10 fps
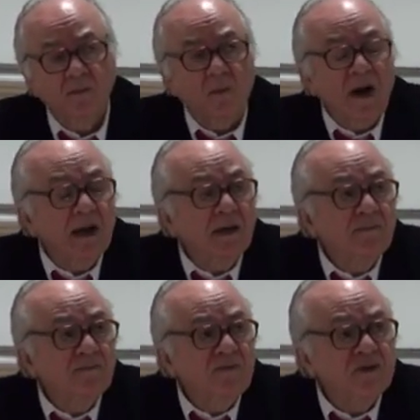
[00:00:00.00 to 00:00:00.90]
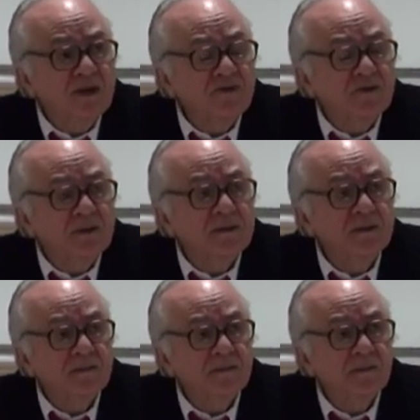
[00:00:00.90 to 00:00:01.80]
Why for centuries?
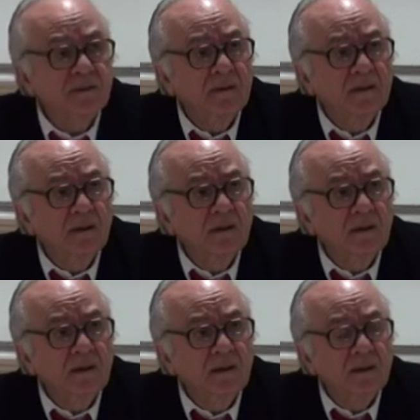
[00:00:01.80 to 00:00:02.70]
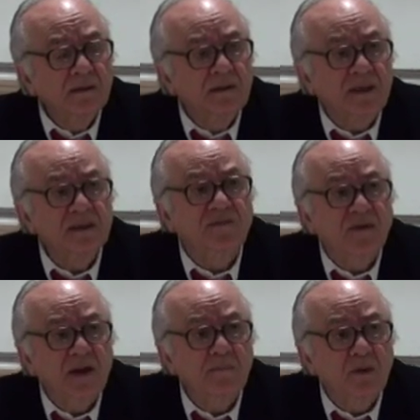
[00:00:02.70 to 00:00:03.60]
This
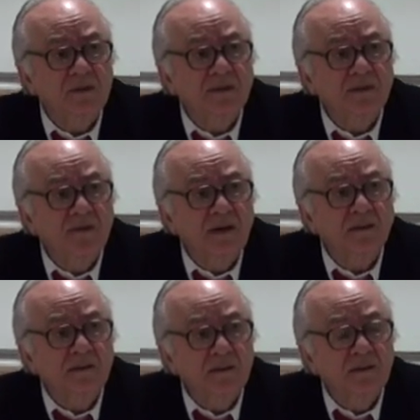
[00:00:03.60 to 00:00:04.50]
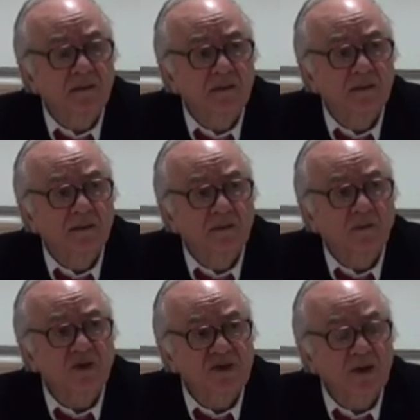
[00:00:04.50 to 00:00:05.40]
very important event
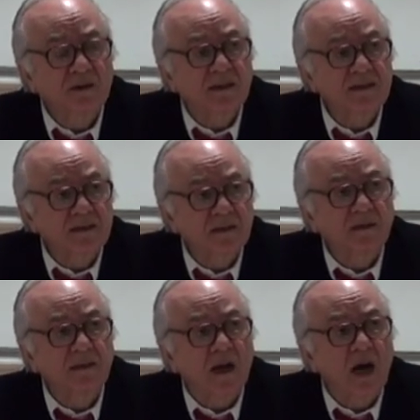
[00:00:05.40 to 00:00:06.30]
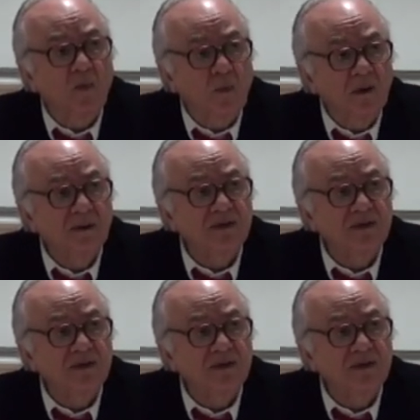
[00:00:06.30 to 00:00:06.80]
was not considered a world